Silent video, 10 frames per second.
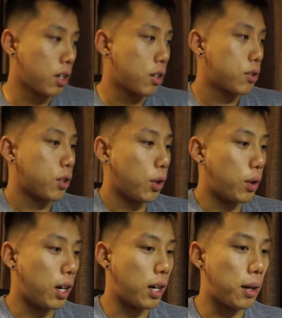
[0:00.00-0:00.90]

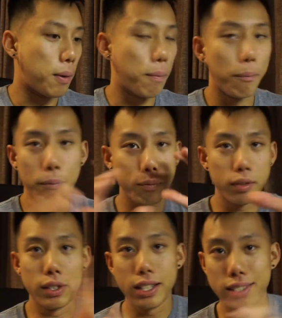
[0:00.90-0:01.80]
So
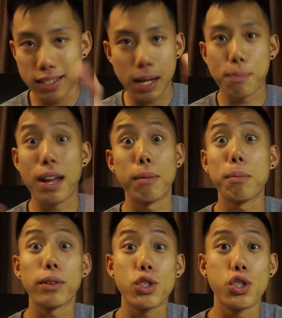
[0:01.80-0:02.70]
this tip that I'm
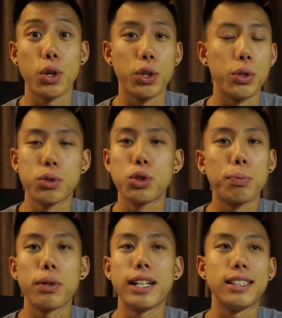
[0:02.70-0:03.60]
about to show you,
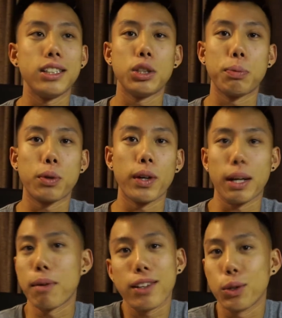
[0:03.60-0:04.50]
super easy, super quick.
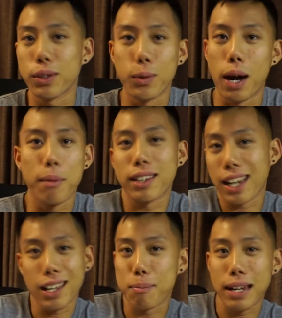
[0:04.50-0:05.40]
I'm not the only one. I'm not the
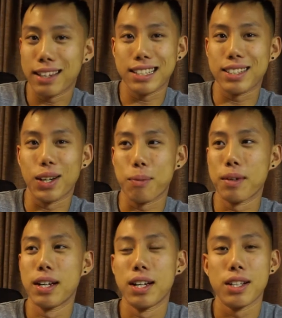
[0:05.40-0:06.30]
guy that made this up.
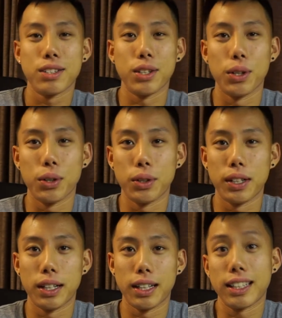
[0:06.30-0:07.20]
So
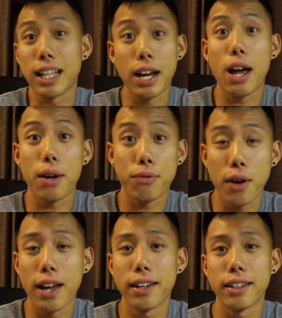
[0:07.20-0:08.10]
a
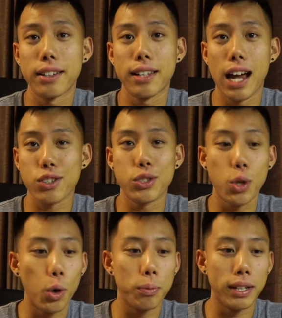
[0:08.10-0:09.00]
friend actually
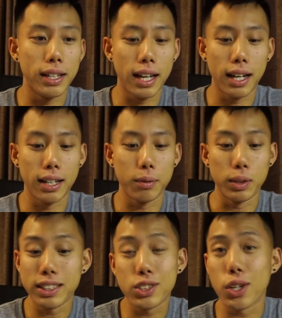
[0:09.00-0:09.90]
told me that
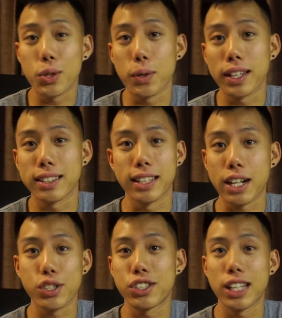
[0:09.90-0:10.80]
once he started doing this, it
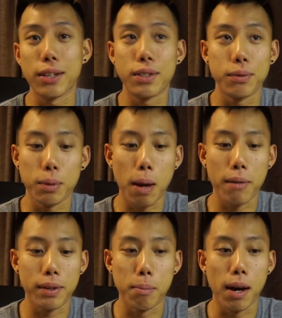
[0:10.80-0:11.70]
actually saved him from
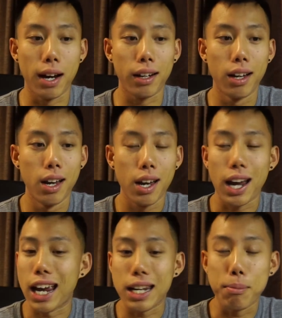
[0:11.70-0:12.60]
having to buy
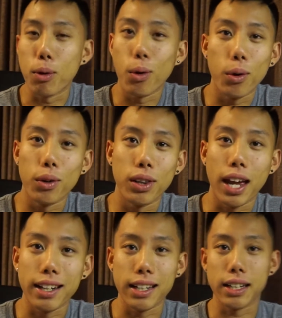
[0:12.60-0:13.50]
any more
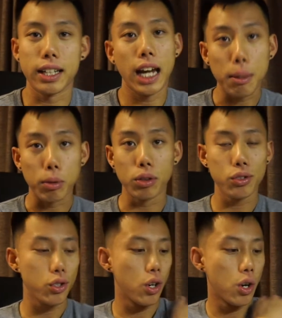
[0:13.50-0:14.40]
lightning cables.